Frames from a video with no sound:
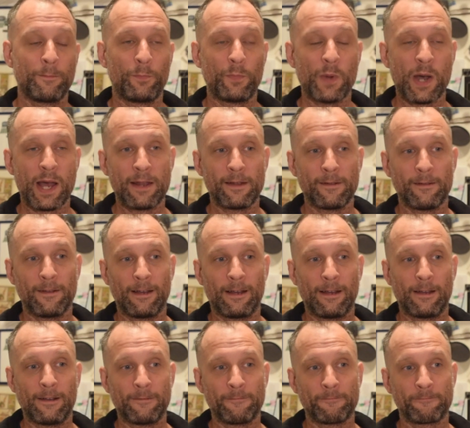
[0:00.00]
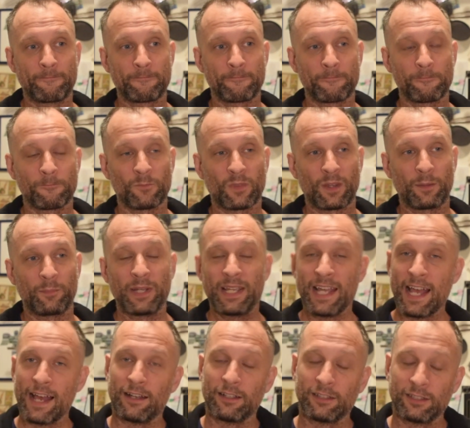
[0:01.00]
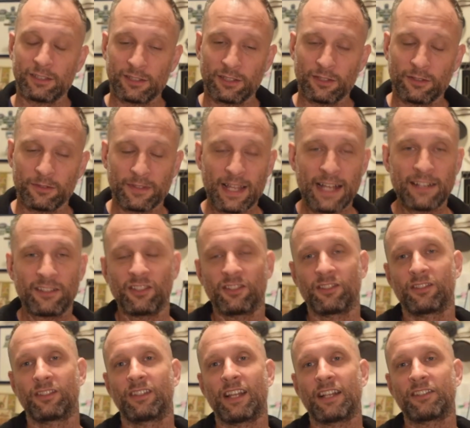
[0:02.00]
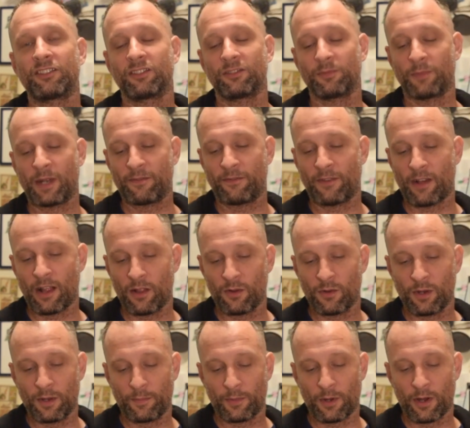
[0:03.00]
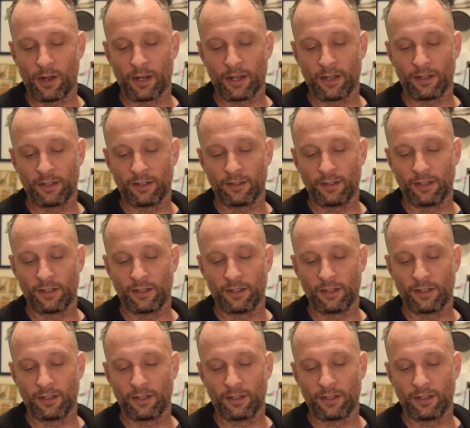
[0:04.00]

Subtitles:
But yeah, so that's just my follow up on it.